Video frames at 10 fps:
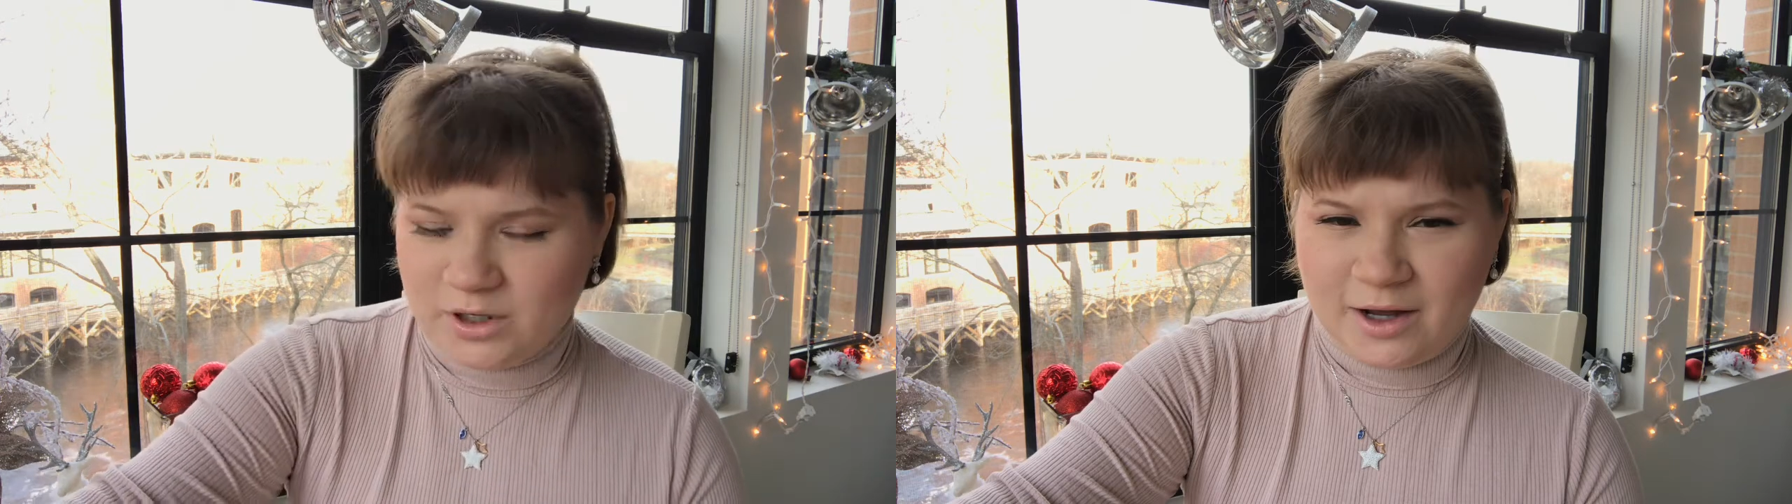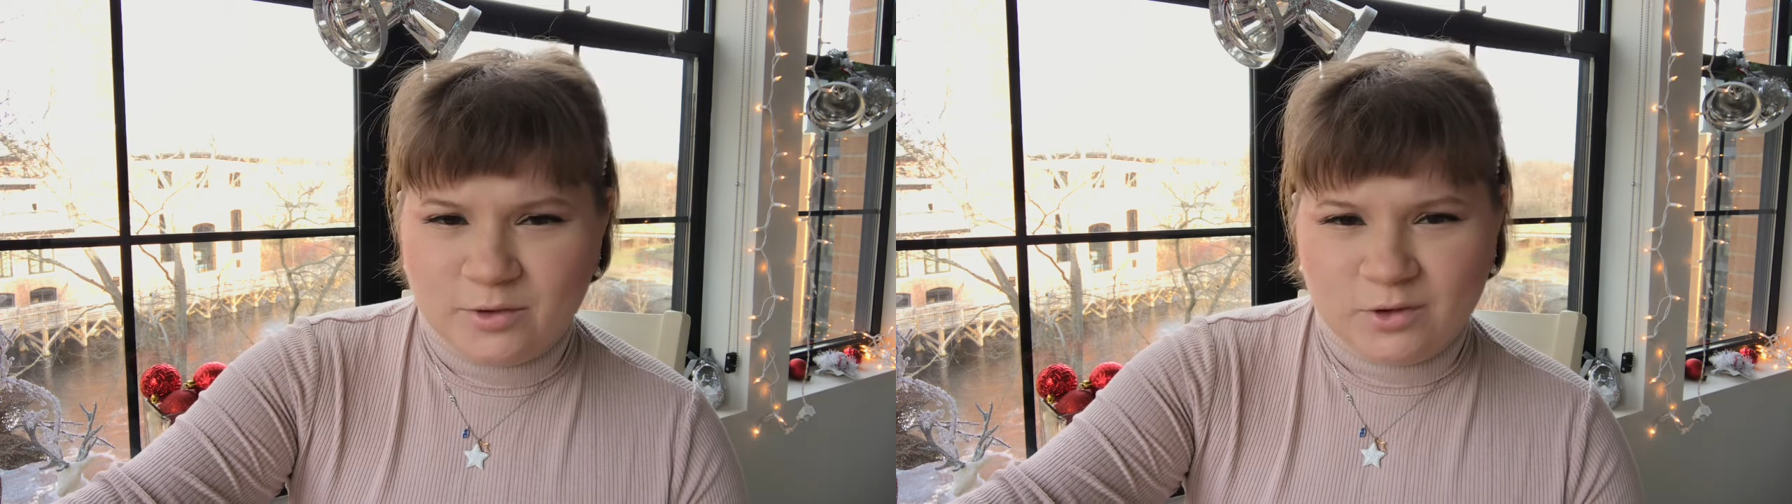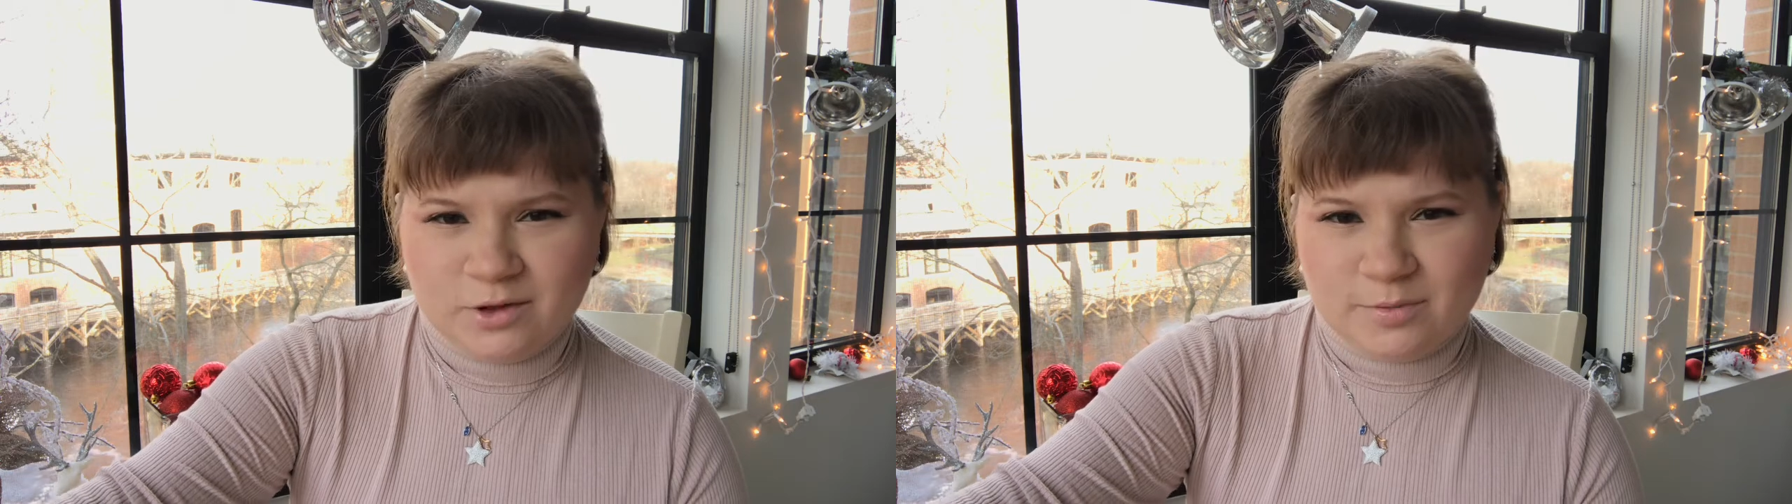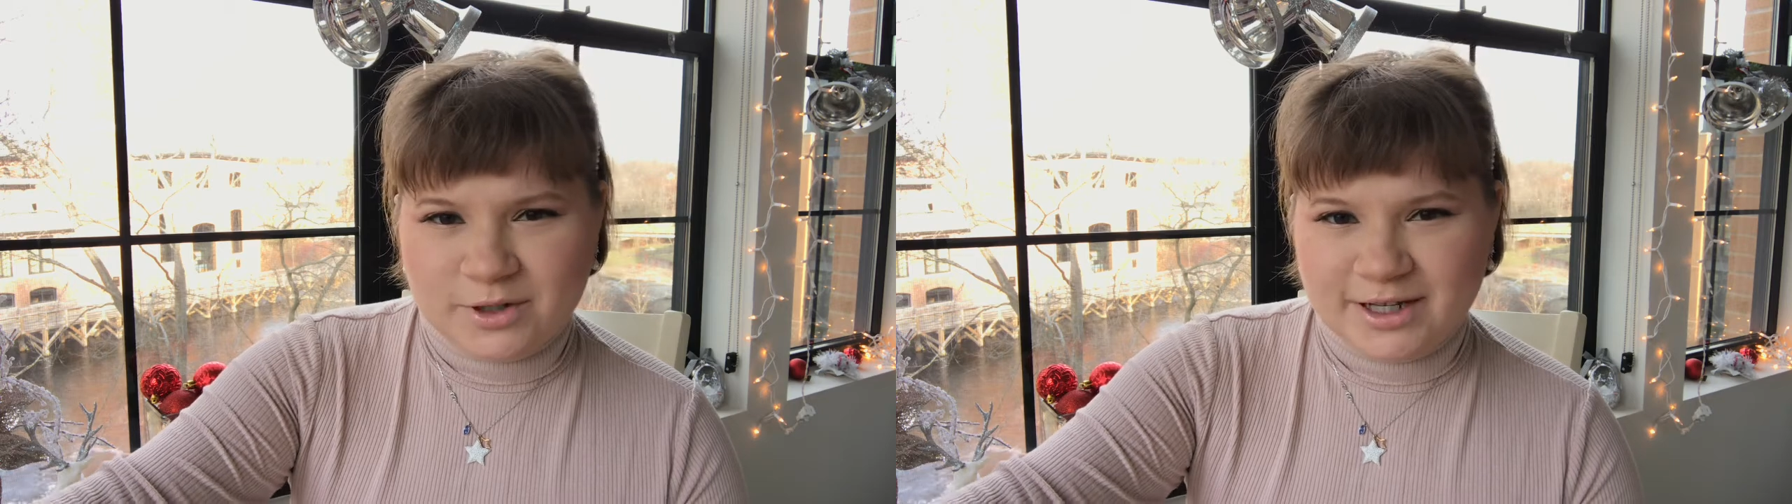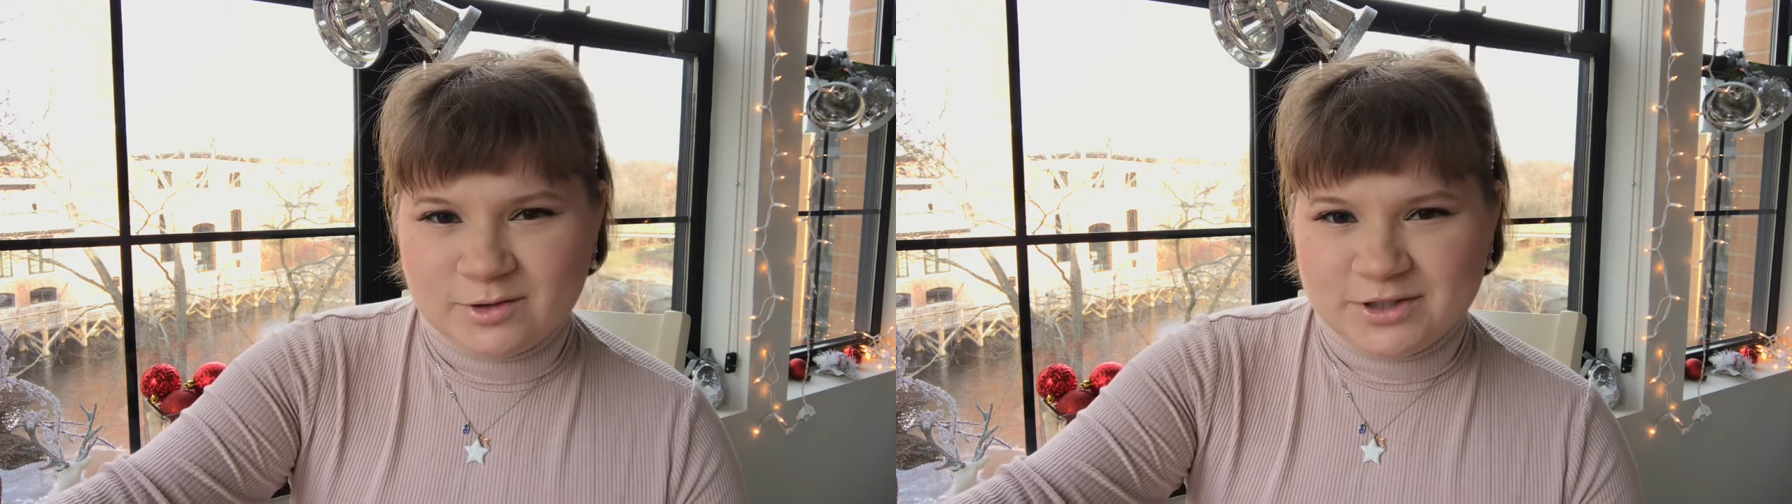How are you going to
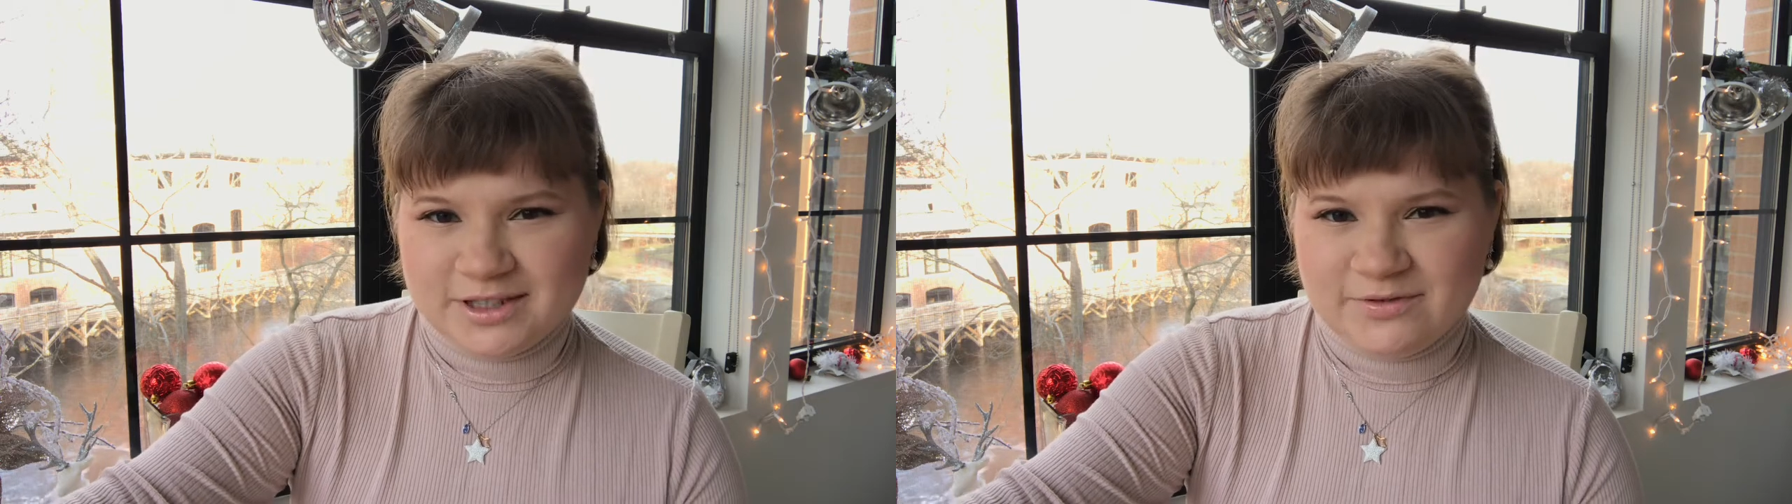pronounce it